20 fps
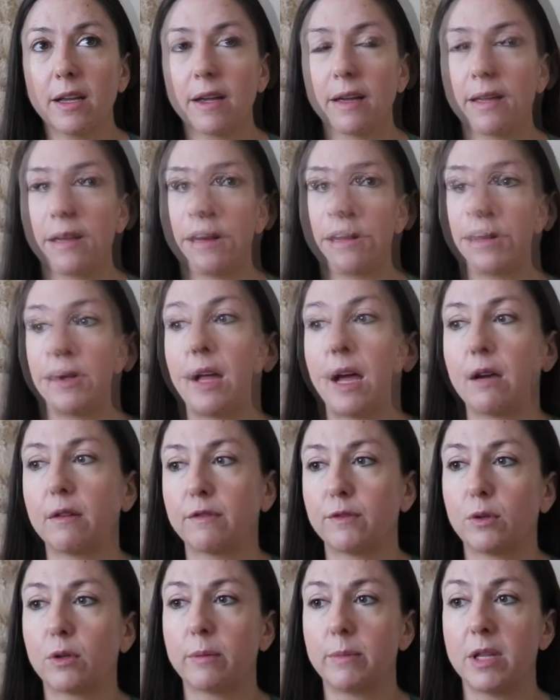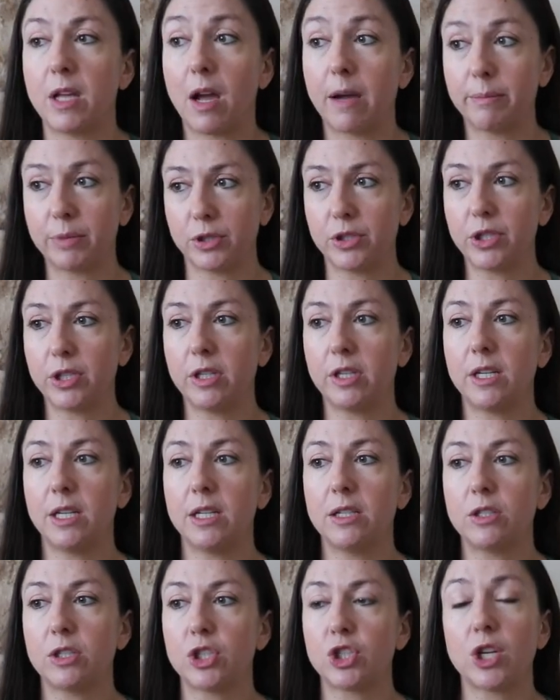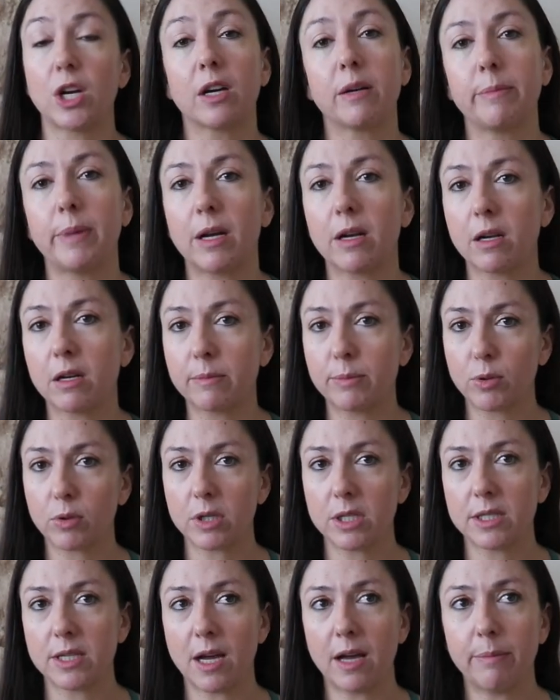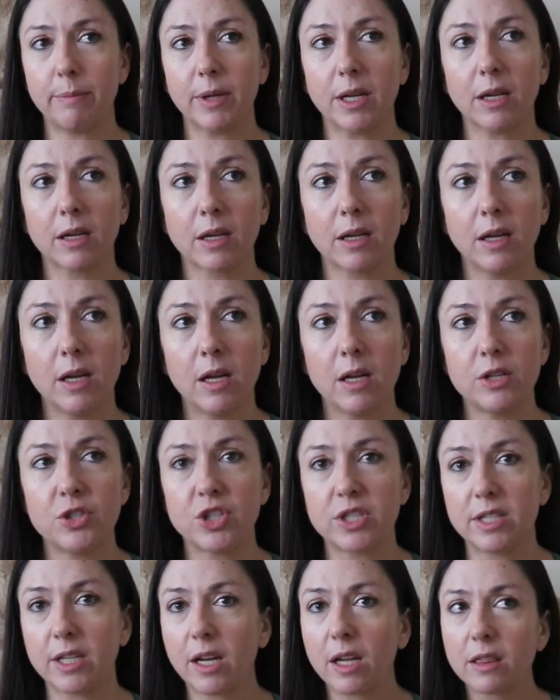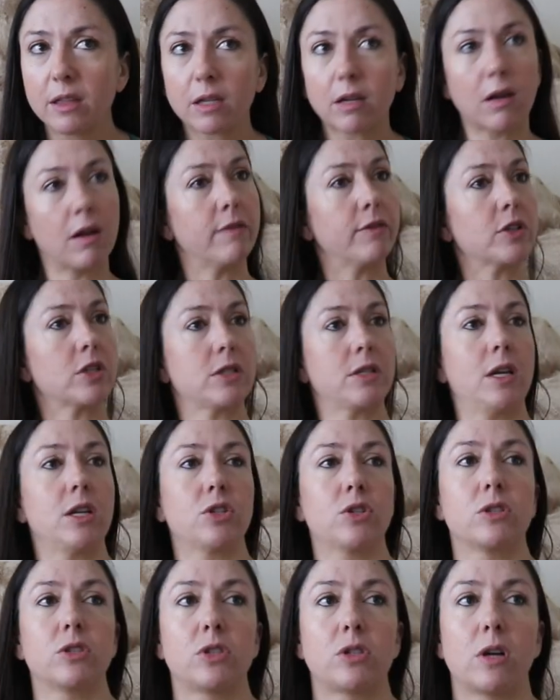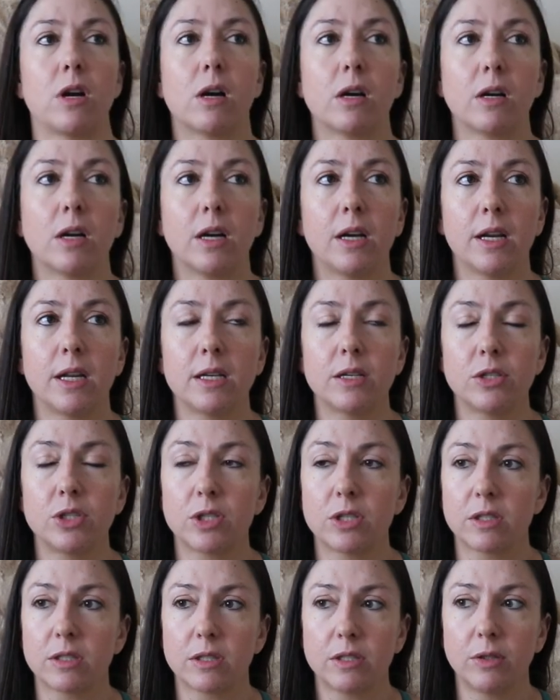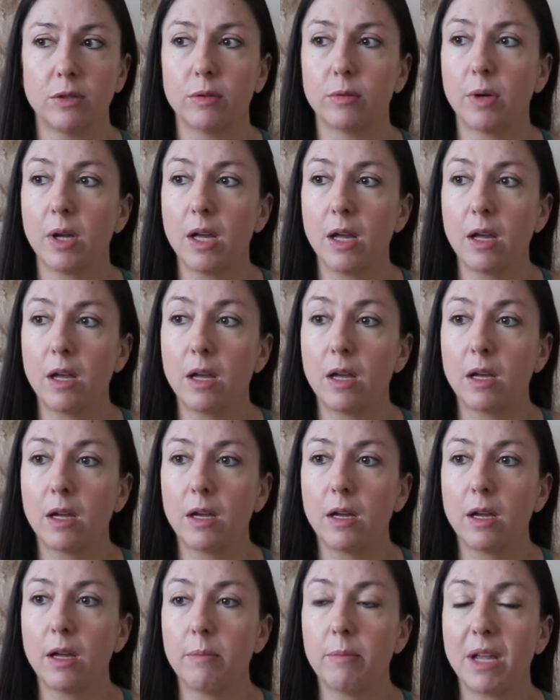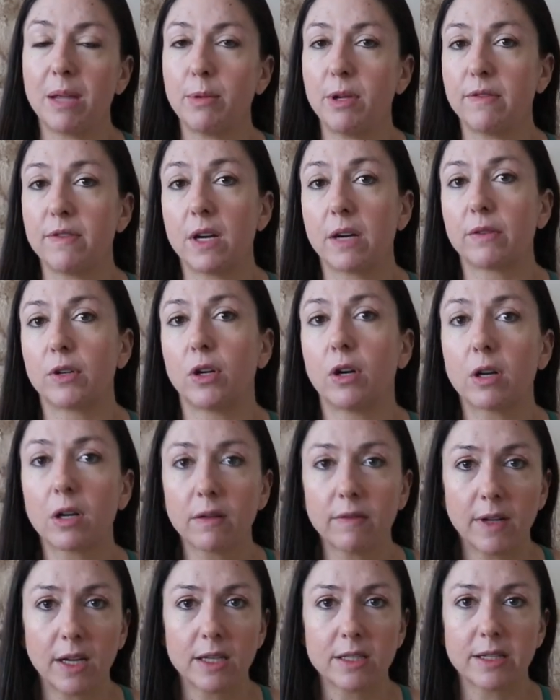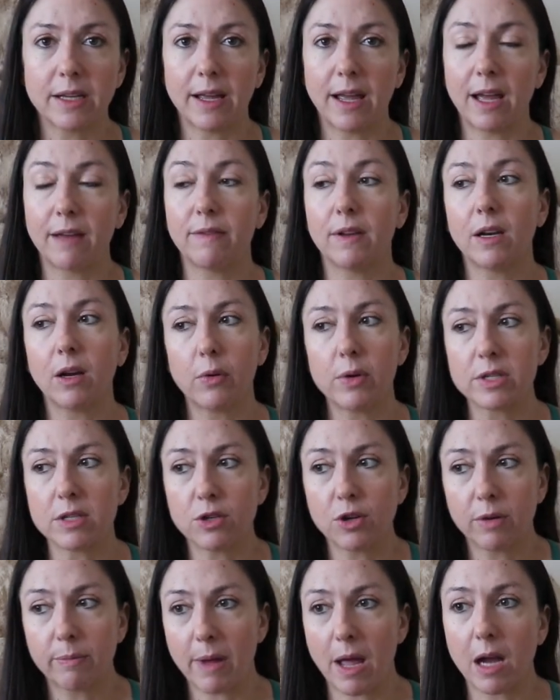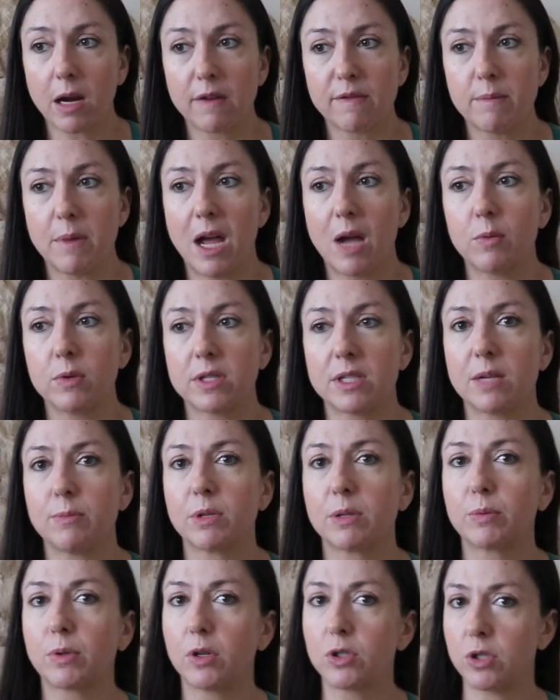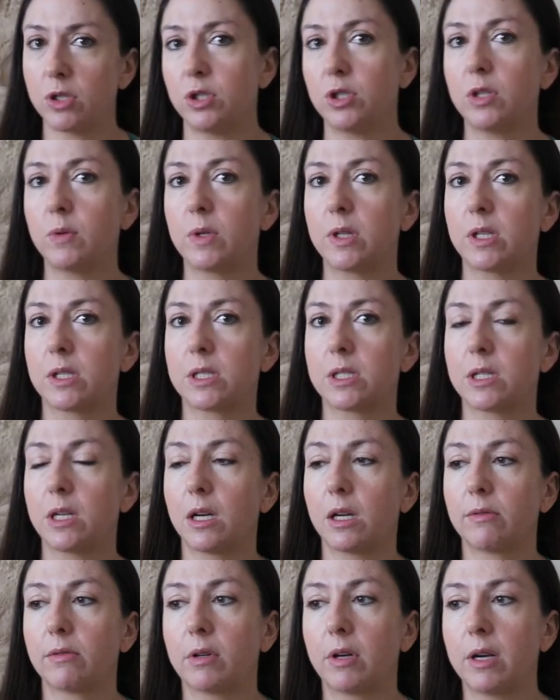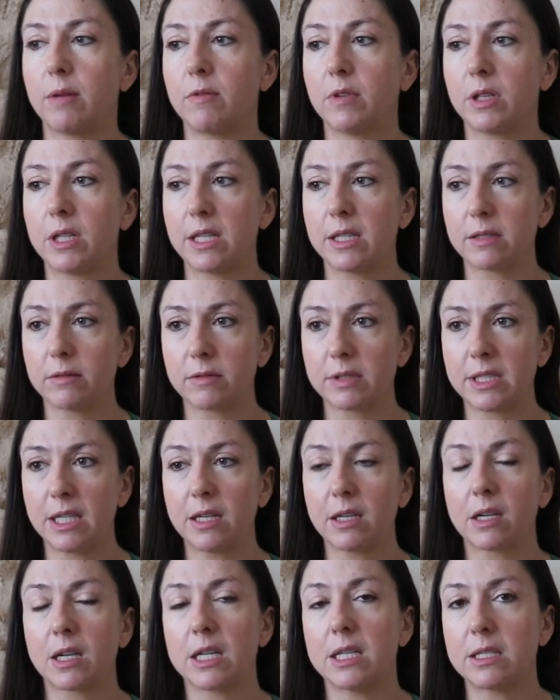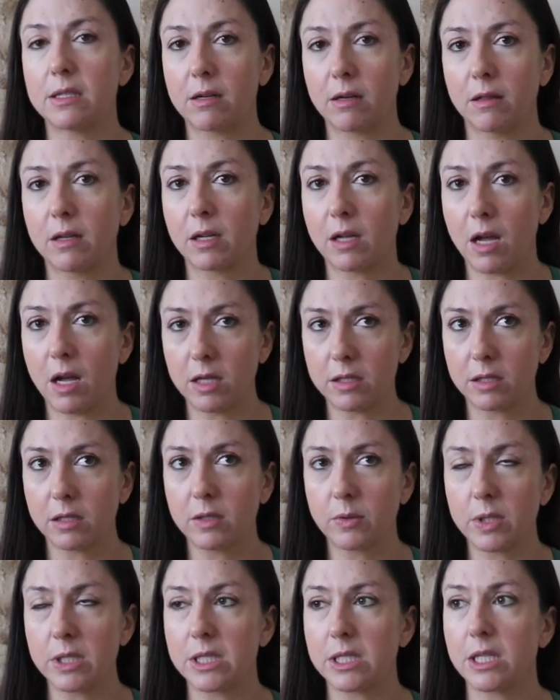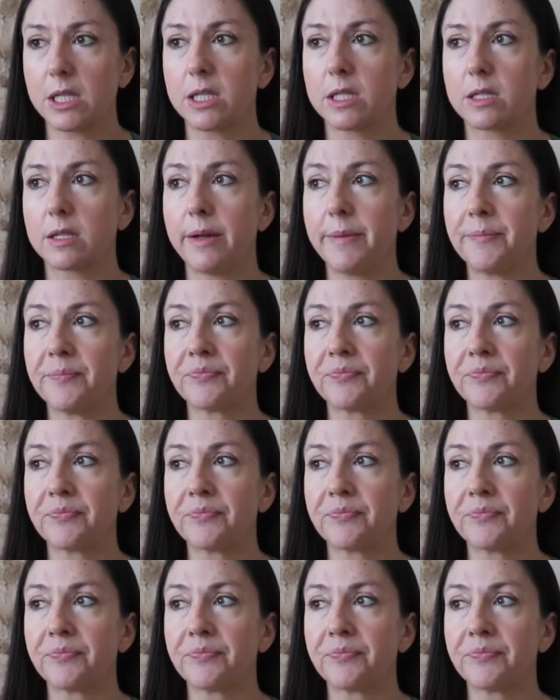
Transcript: have the platform, the opportunity to share about an important topic, just to get the conversation started and just to maybe you've never heard of it, to have it always in your back of mind when someone approaches you with their steroid, really to consider the consequences.